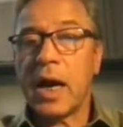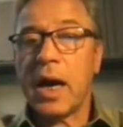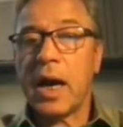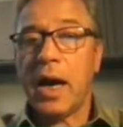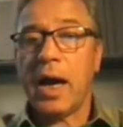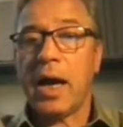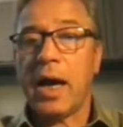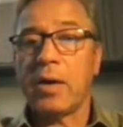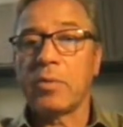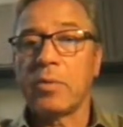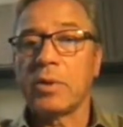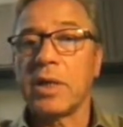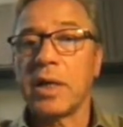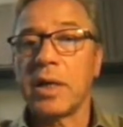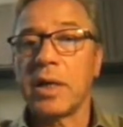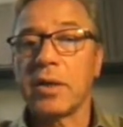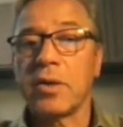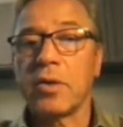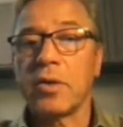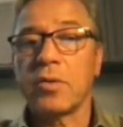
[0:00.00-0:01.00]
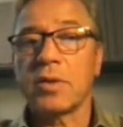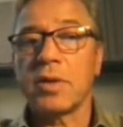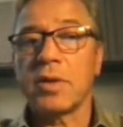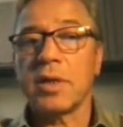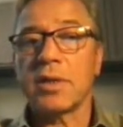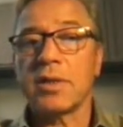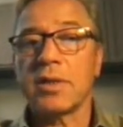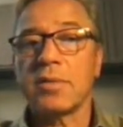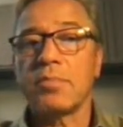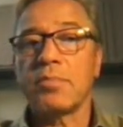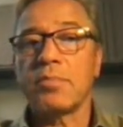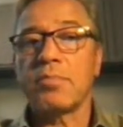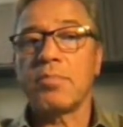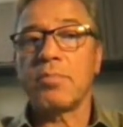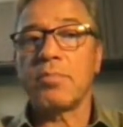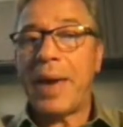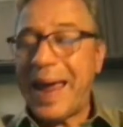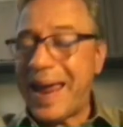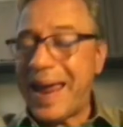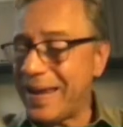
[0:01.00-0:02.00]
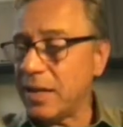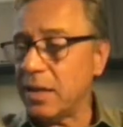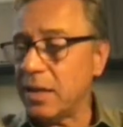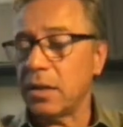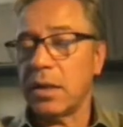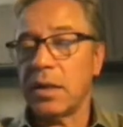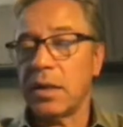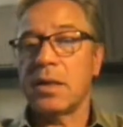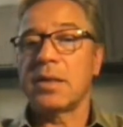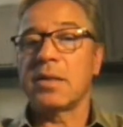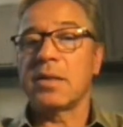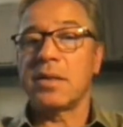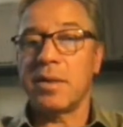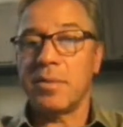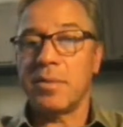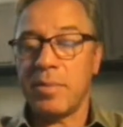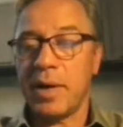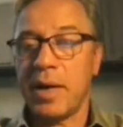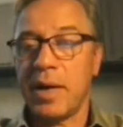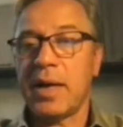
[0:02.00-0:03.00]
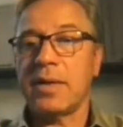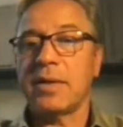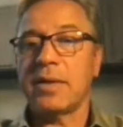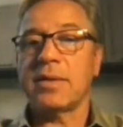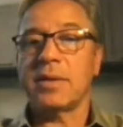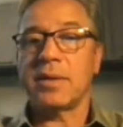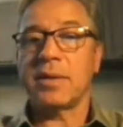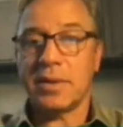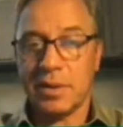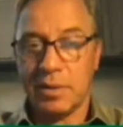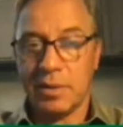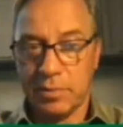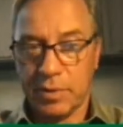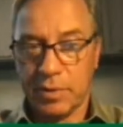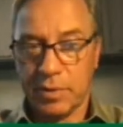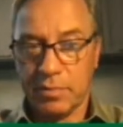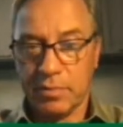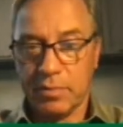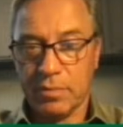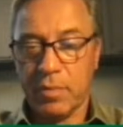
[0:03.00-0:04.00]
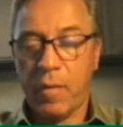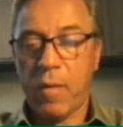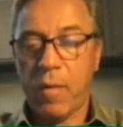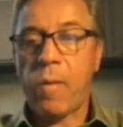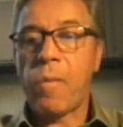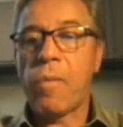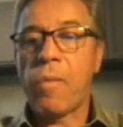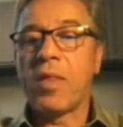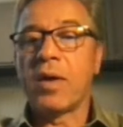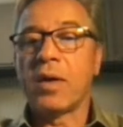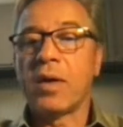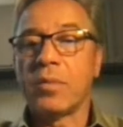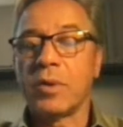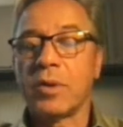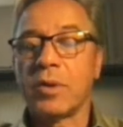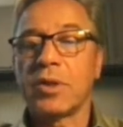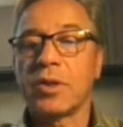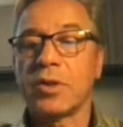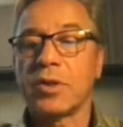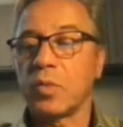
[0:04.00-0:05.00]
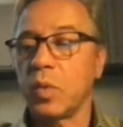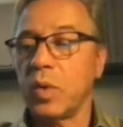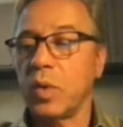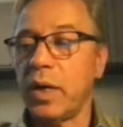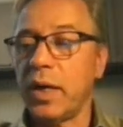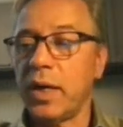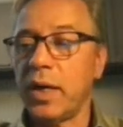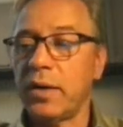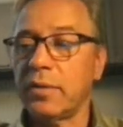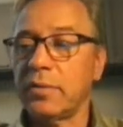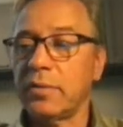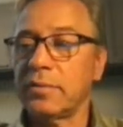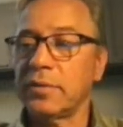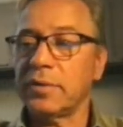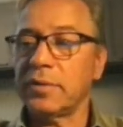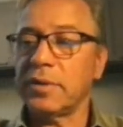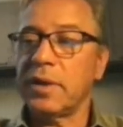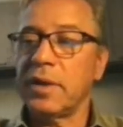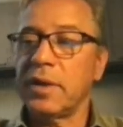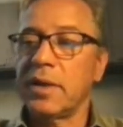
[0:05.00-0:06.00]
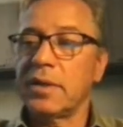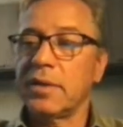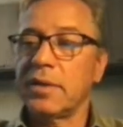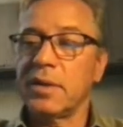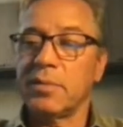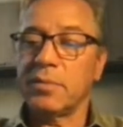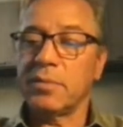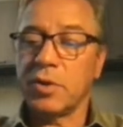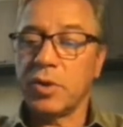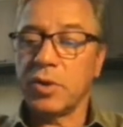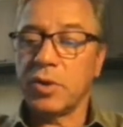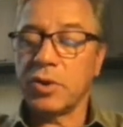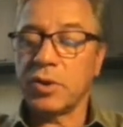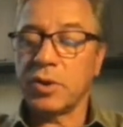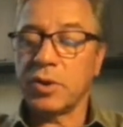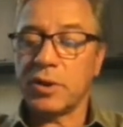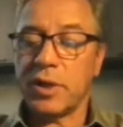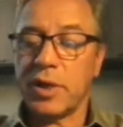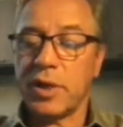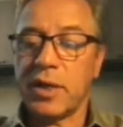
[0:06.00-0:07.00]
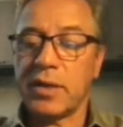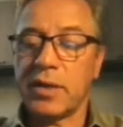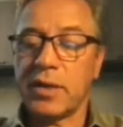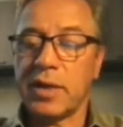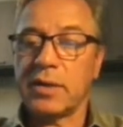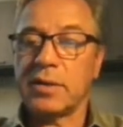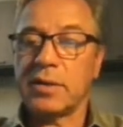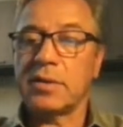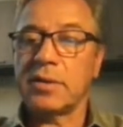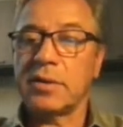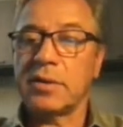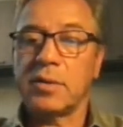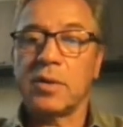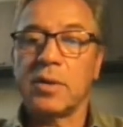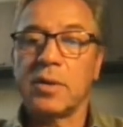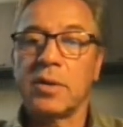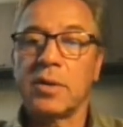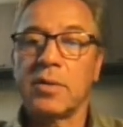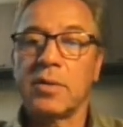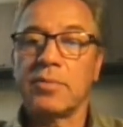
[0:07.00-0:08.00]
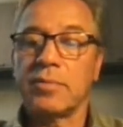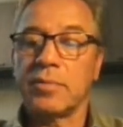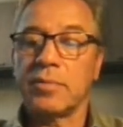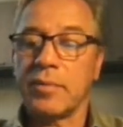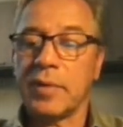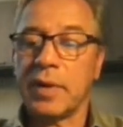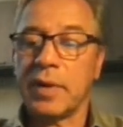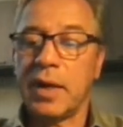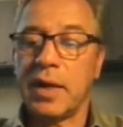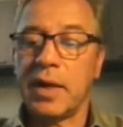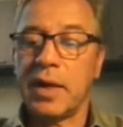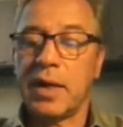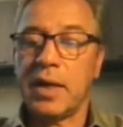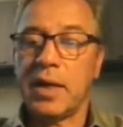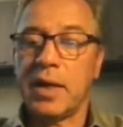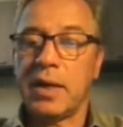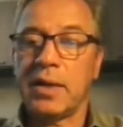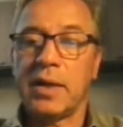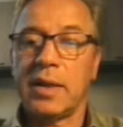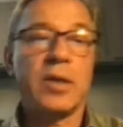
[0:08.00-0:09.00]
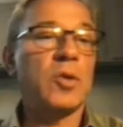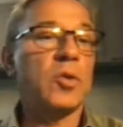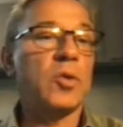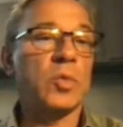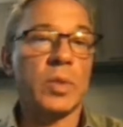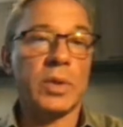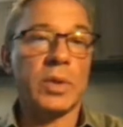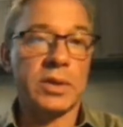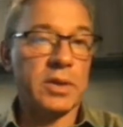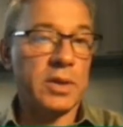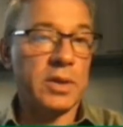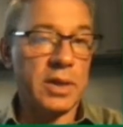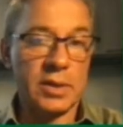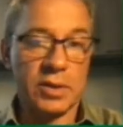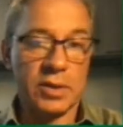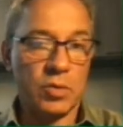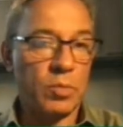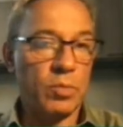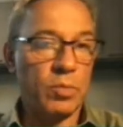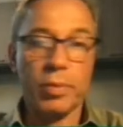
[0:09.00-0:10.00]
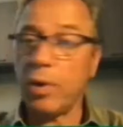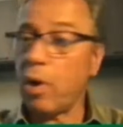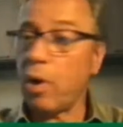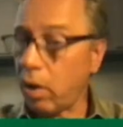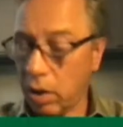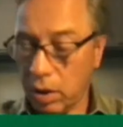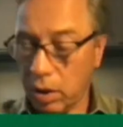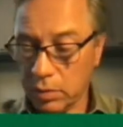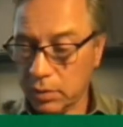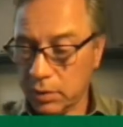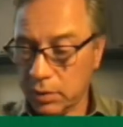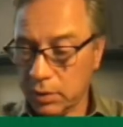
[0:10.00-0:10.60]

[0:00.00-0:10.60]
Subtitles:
How we diagnose this? Pain is the main symptom, which is why some surgeons say that they don't want us to block